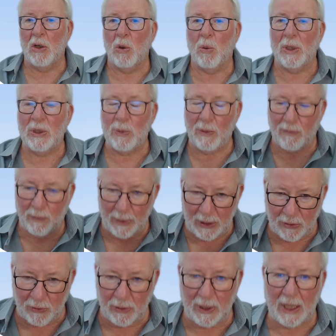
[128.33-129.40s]
once we've been
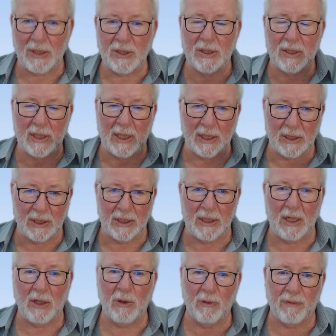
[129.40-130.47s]
through the exercises
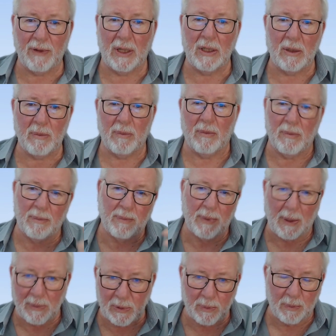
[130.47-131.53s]
here, you'll find it
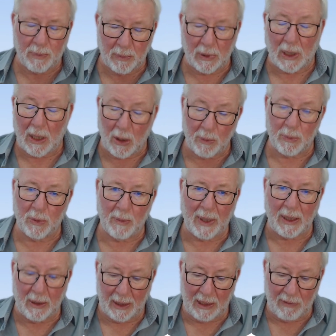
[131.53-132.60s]
perhaps, I hope, will
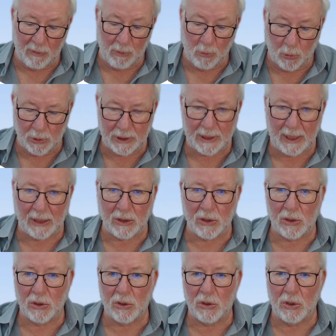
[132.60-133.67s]
make even more
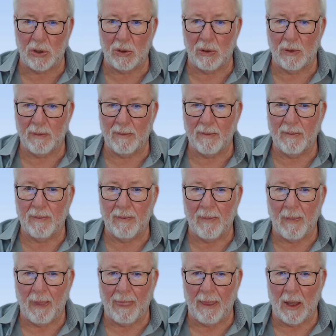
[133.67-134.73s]
sense to you.
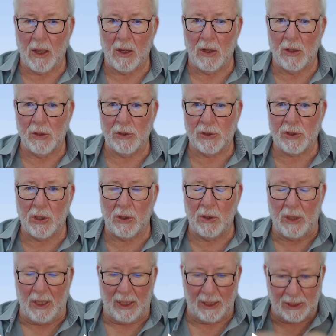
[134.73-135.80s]
So
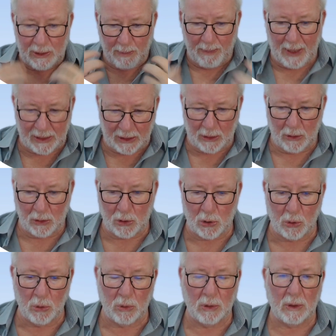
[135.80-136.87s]
it's a practical
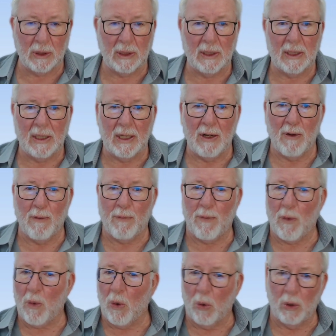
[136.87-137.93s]
tool
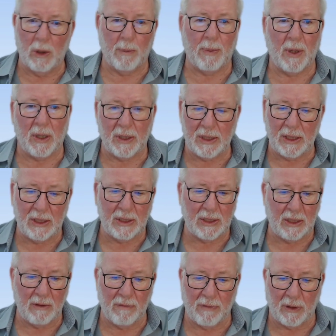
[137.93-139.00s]
for all the parties
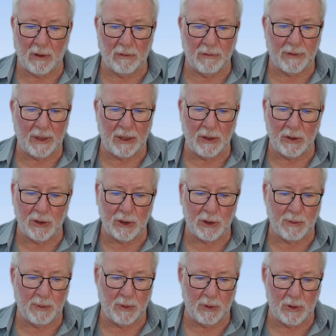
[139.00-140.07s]
involved in
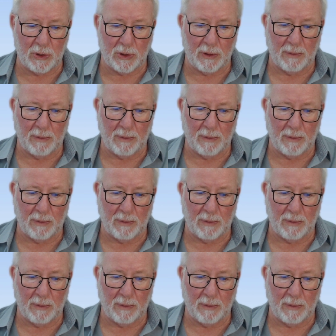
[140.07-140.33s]
disputes.